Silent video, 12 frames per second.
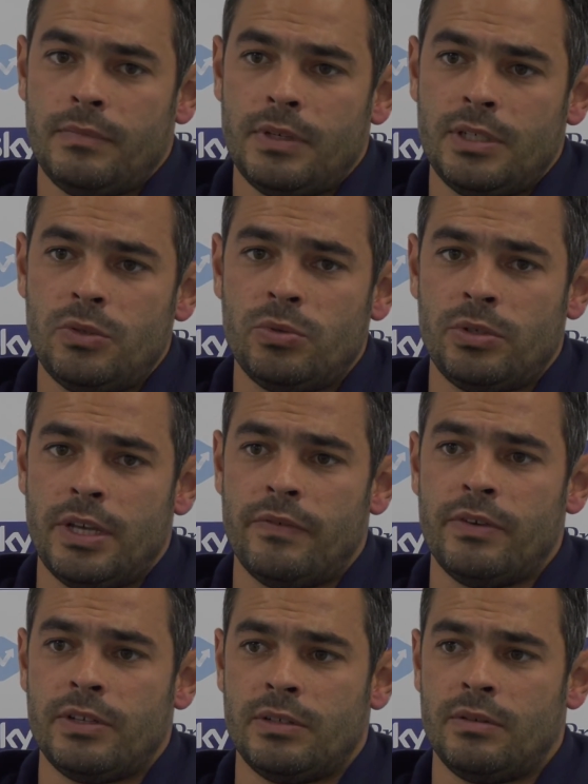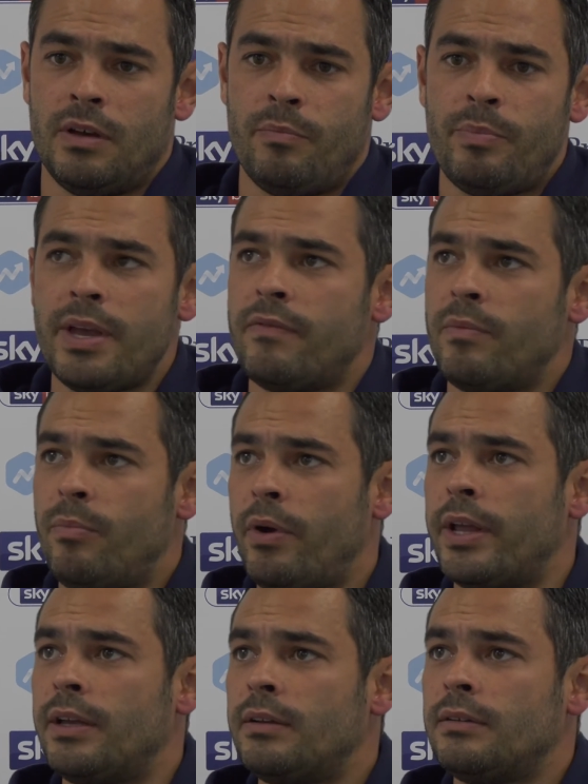It's also given us a bit of a
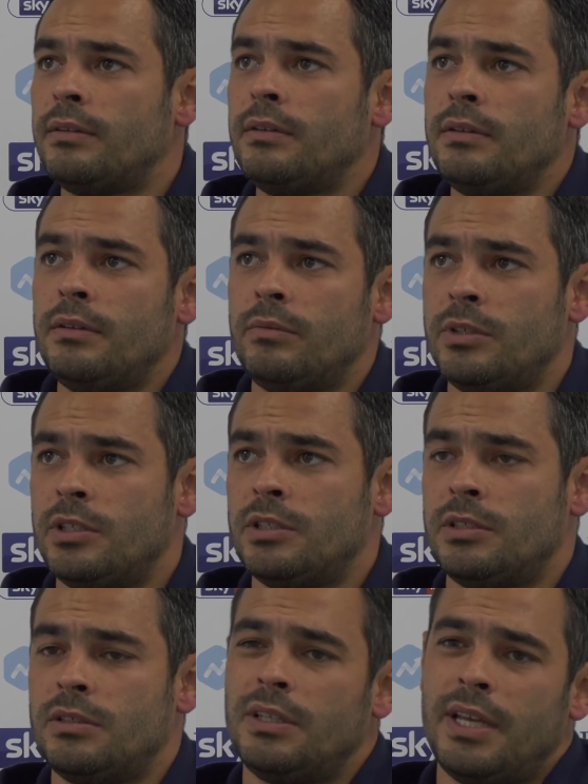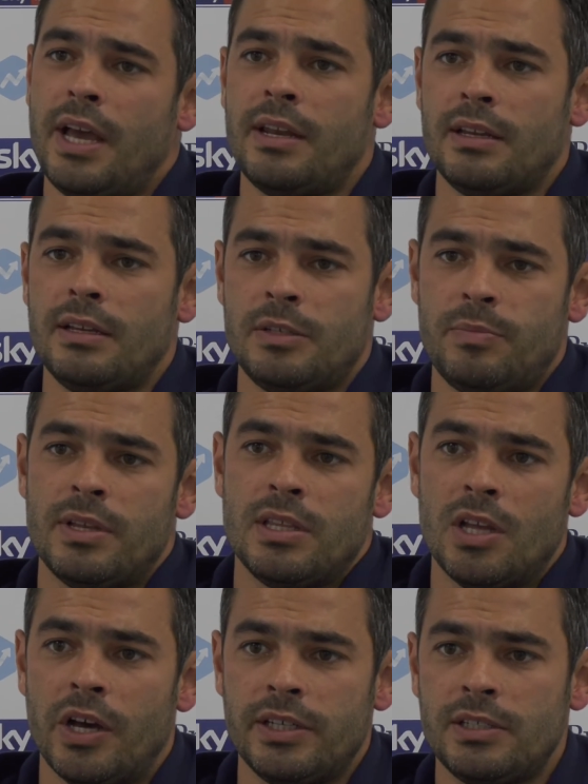break, which is, again, it's been
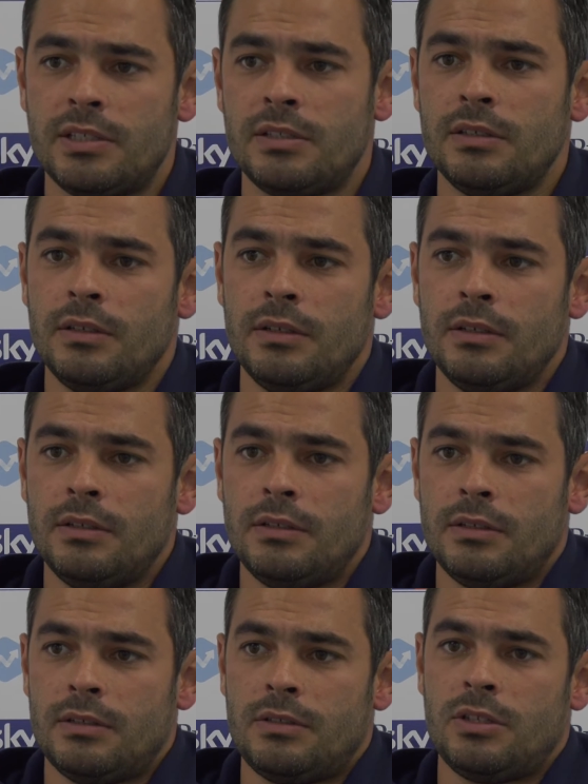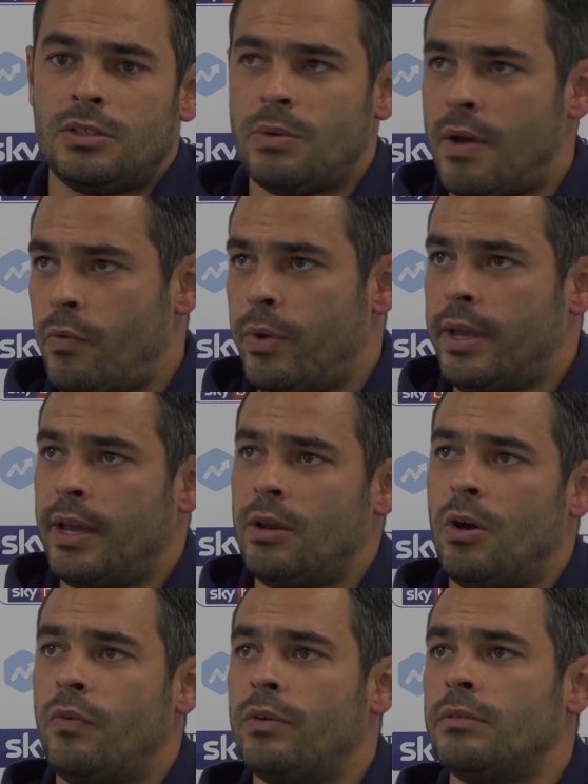nice just to have a weekend
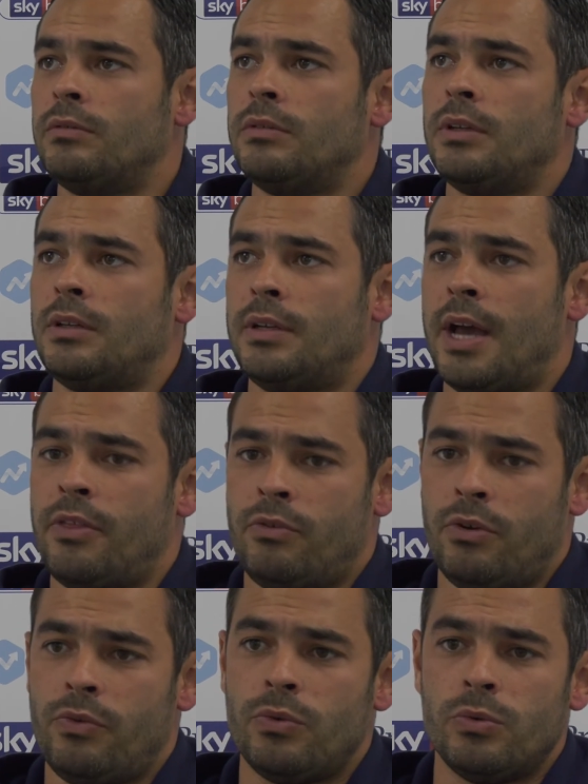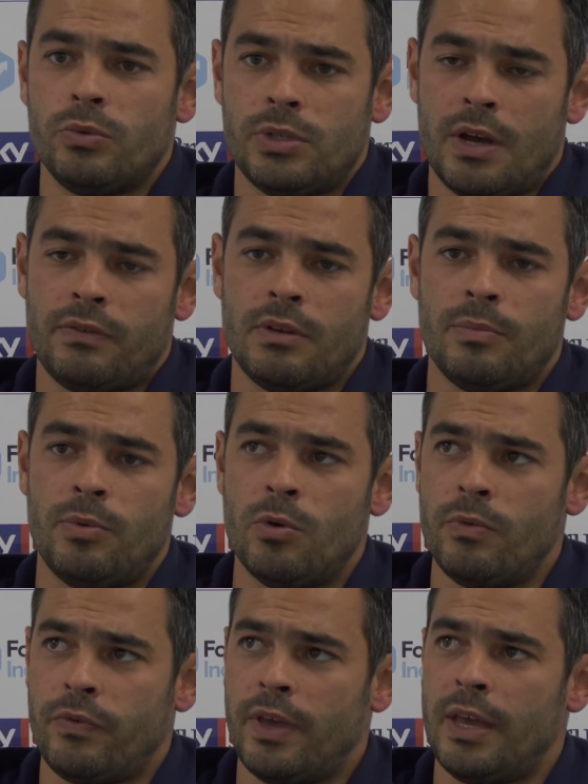off and gather our thoughts after the
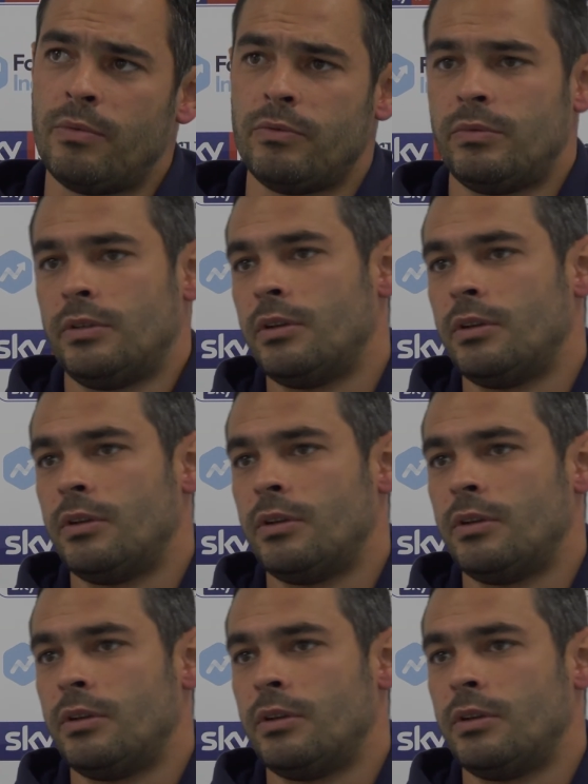Bournemouth game.